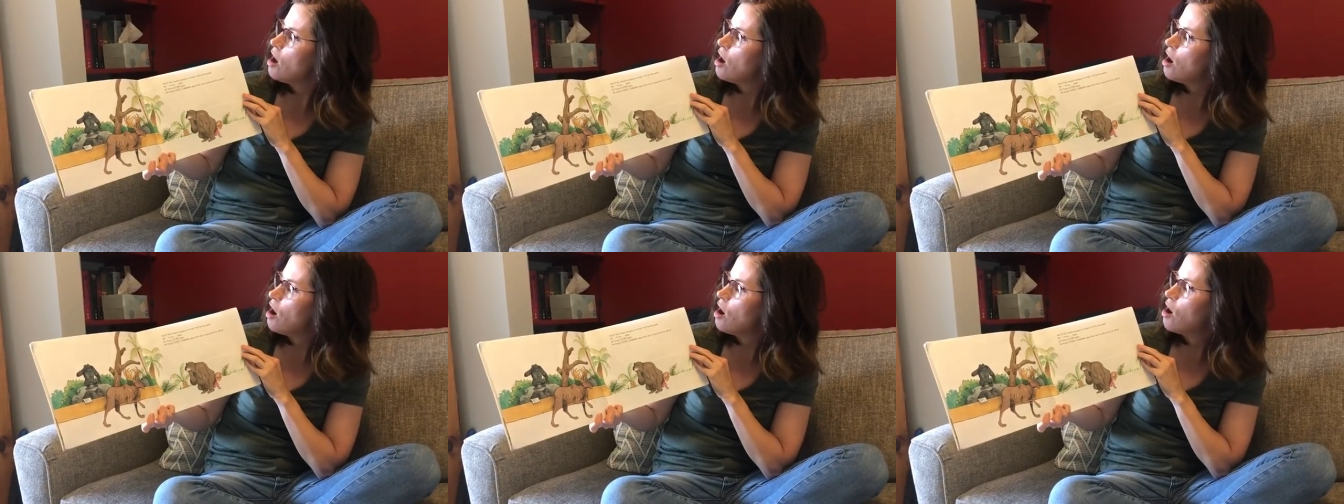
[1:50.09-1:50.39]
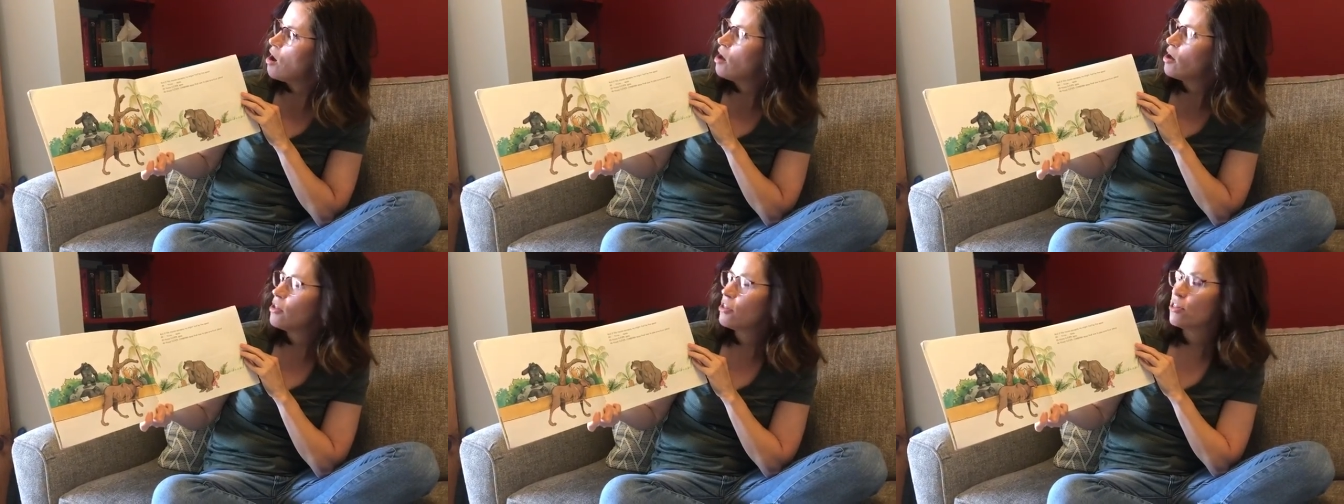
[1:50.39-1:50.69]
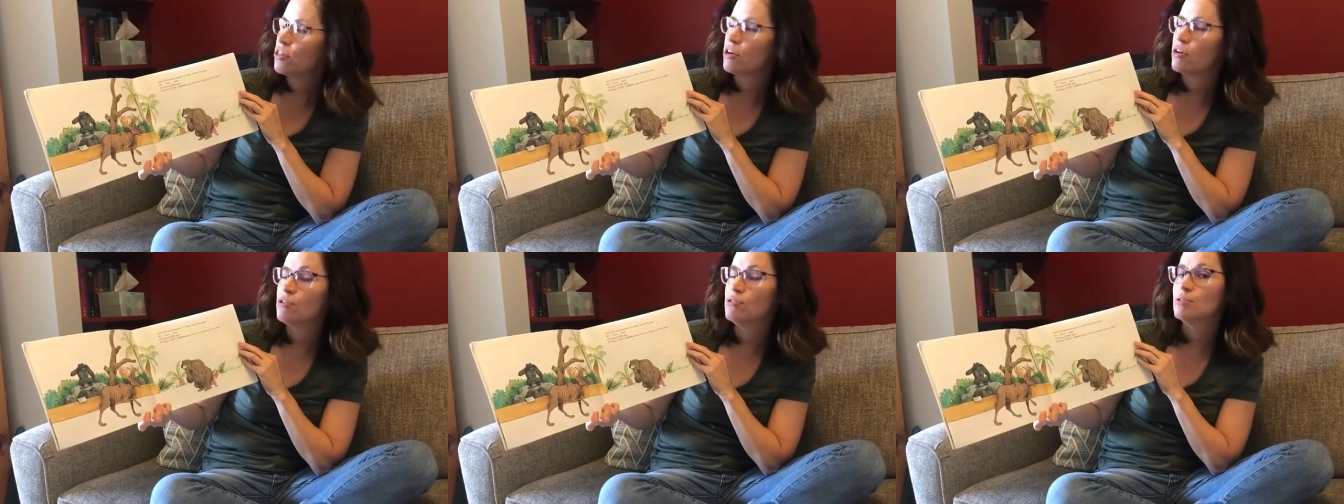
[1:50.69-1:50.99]

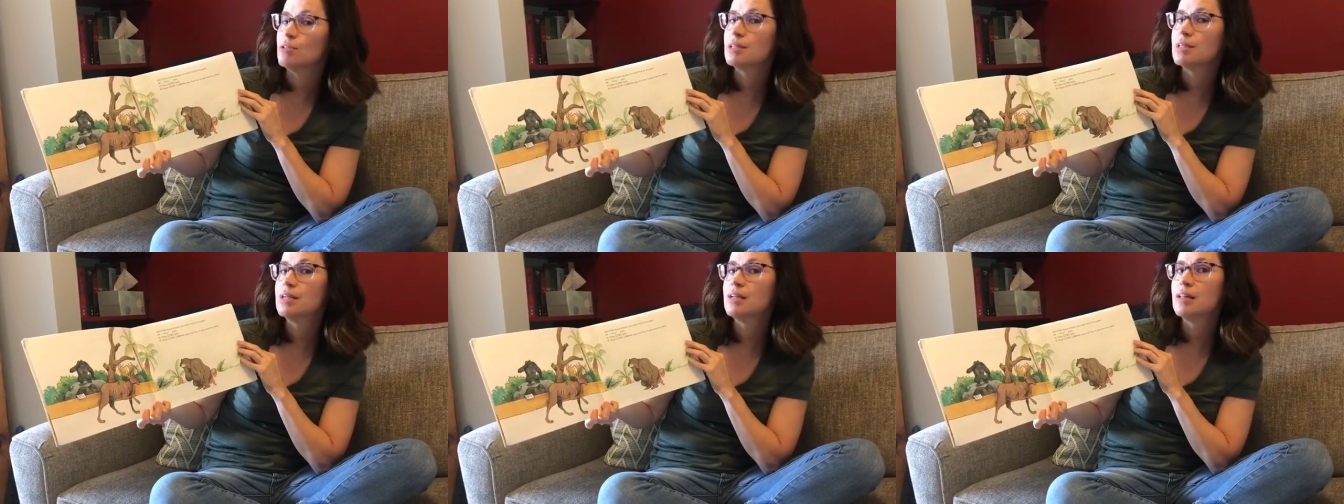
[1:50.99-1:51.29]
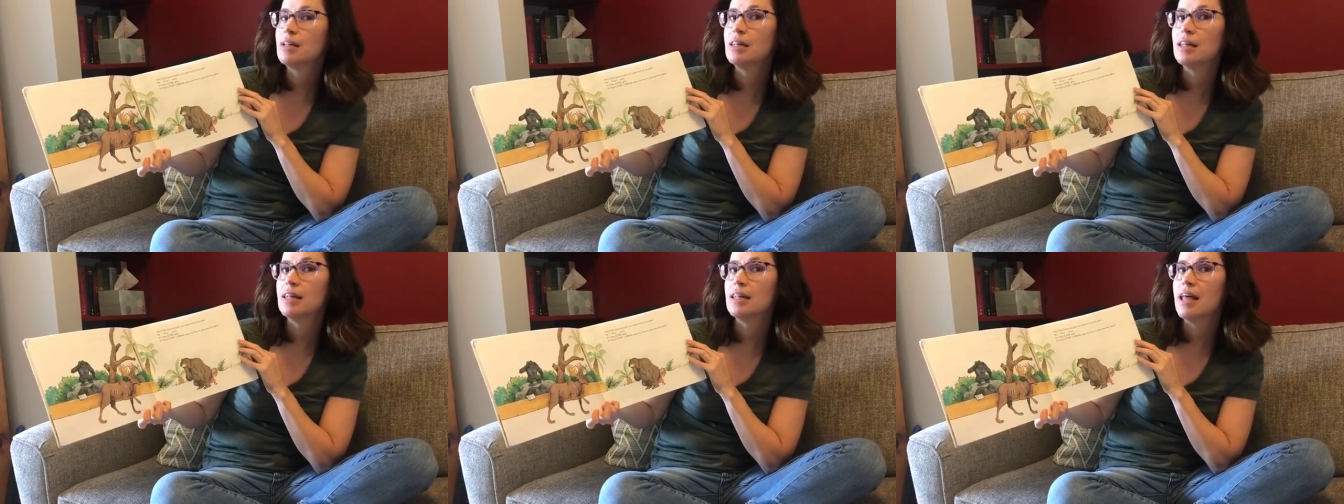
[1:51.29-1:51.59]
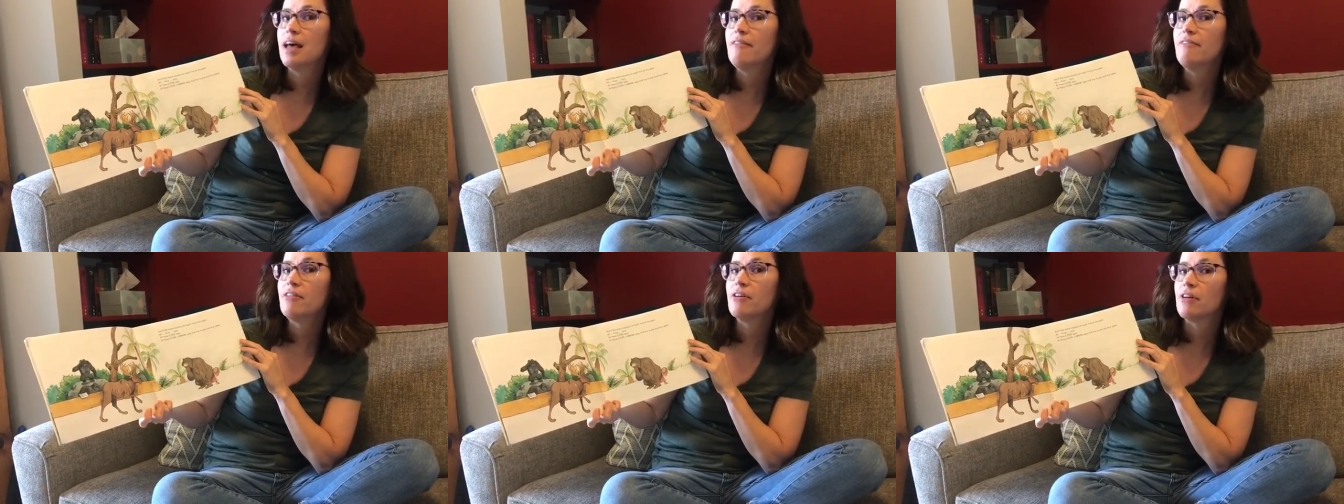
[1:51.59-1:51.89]
all those
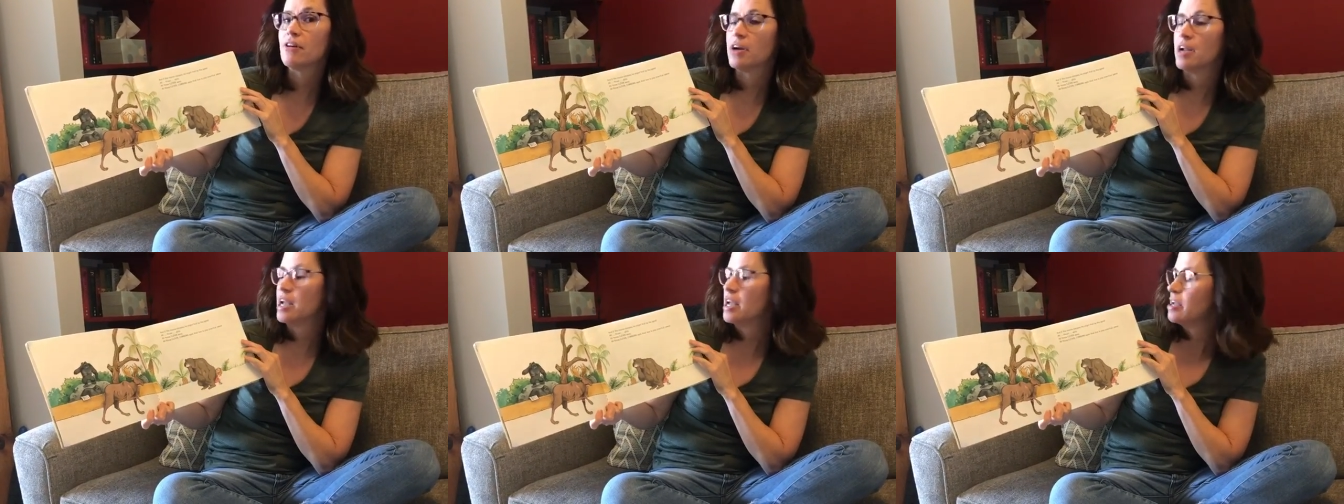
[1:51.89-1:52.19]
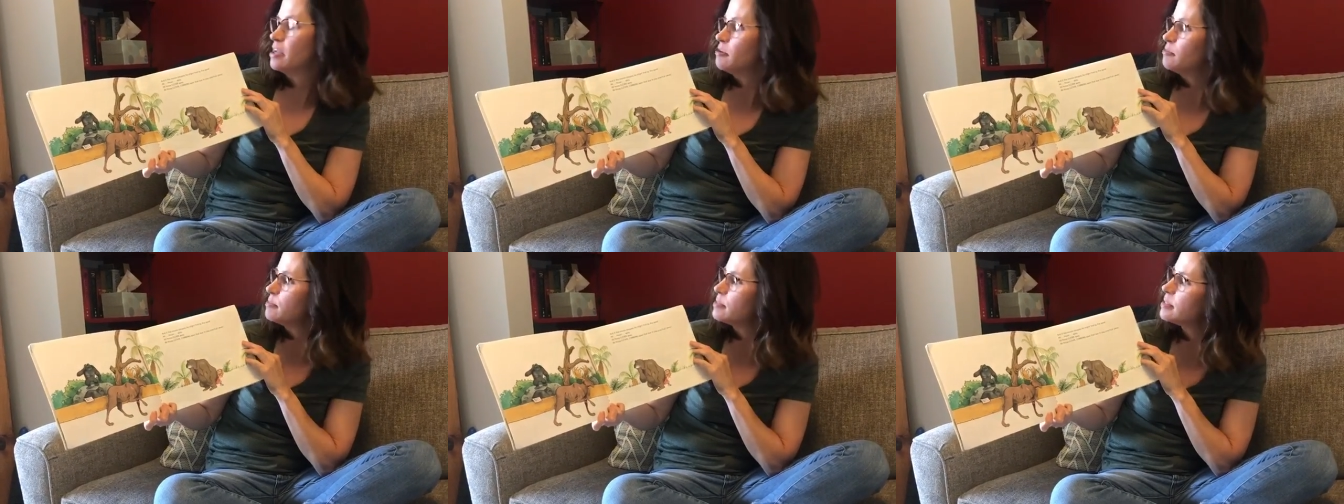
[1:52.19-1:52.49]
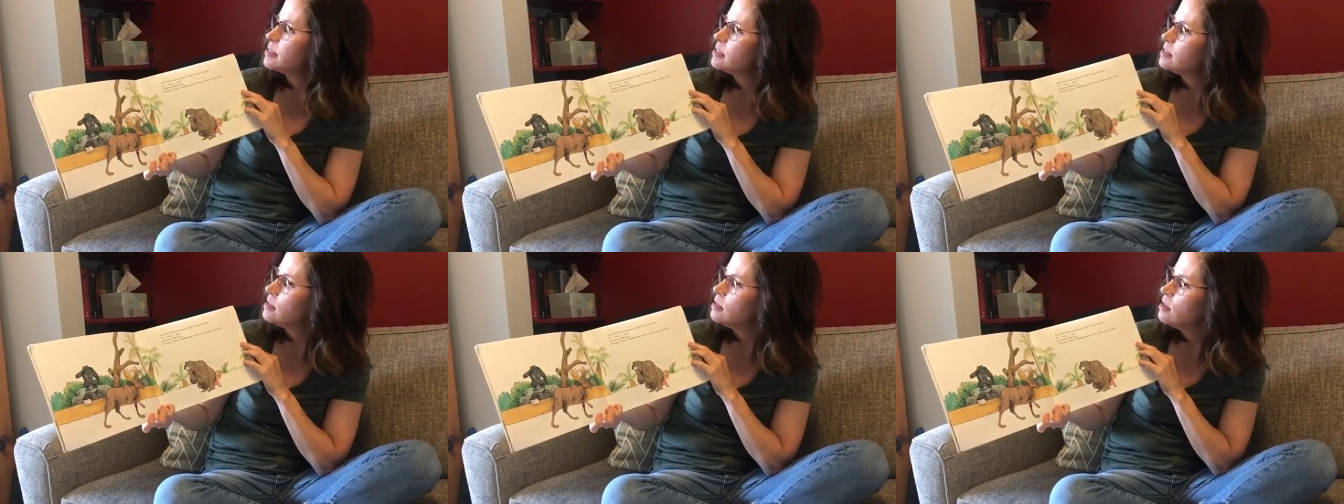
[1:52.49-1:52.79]
clever apes
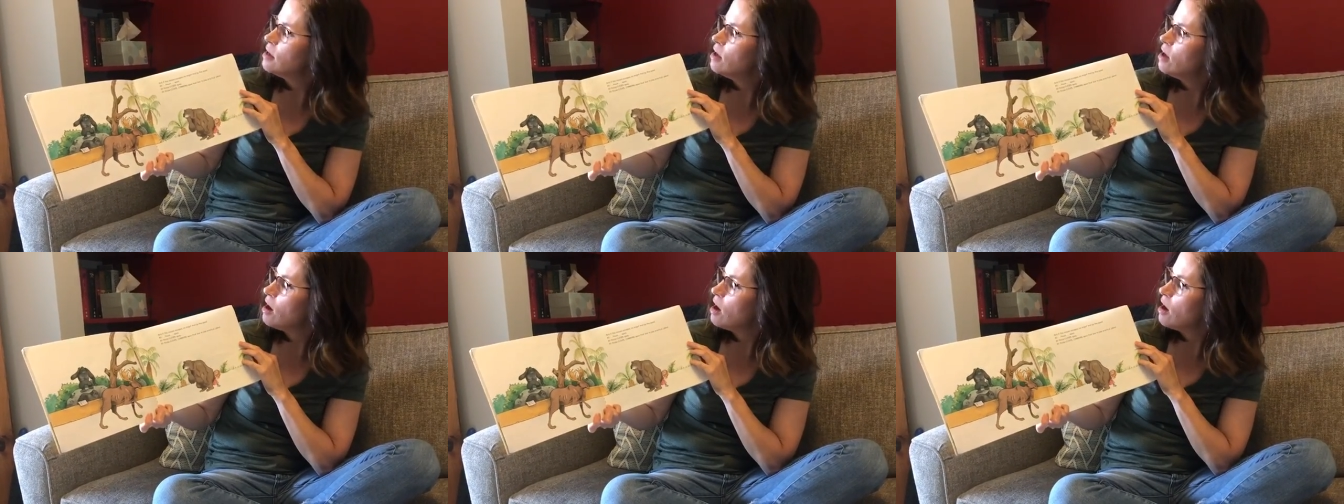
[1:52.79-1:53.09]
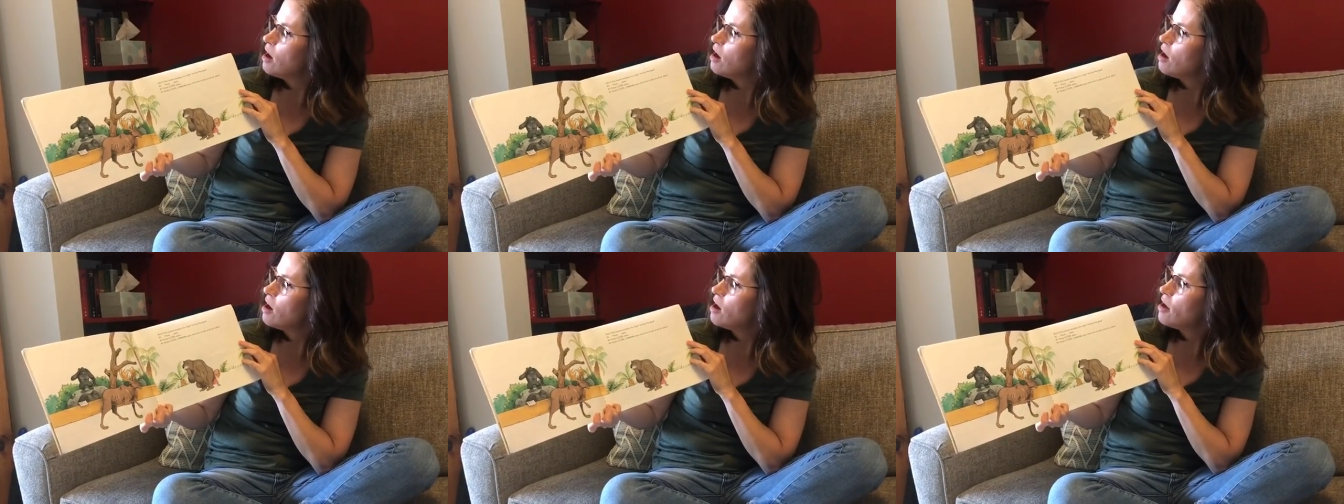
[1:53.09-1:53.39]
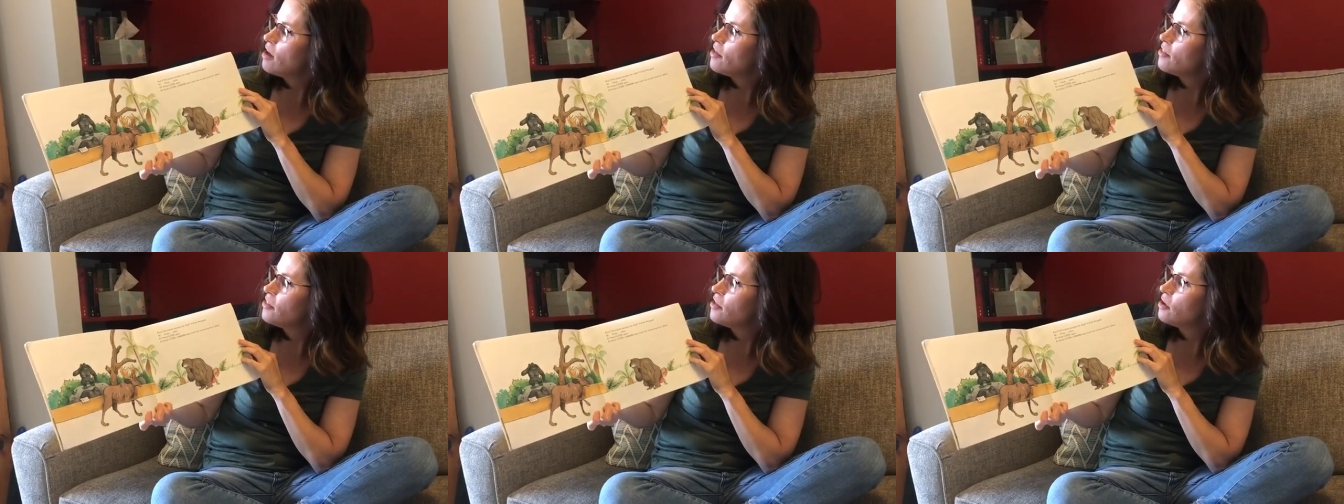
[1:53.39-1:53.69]

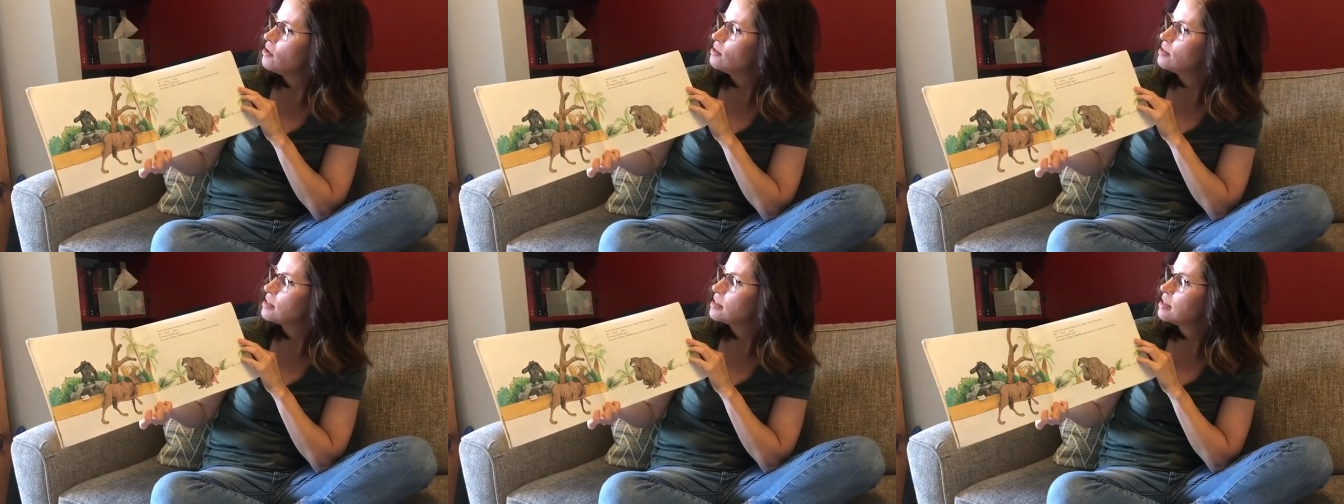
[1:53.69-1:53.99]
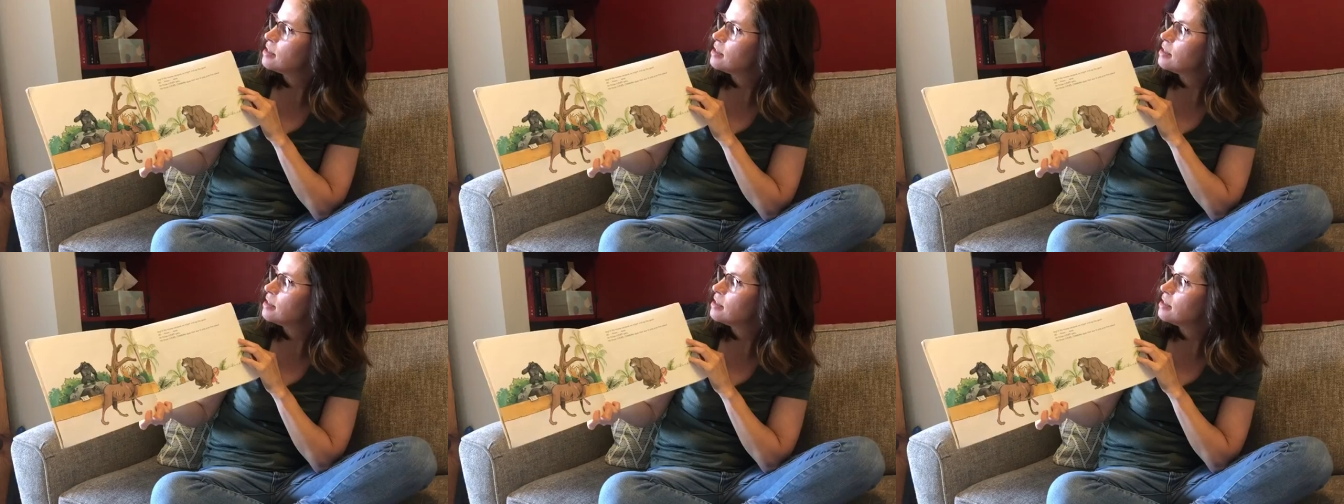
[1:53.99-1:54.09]
all those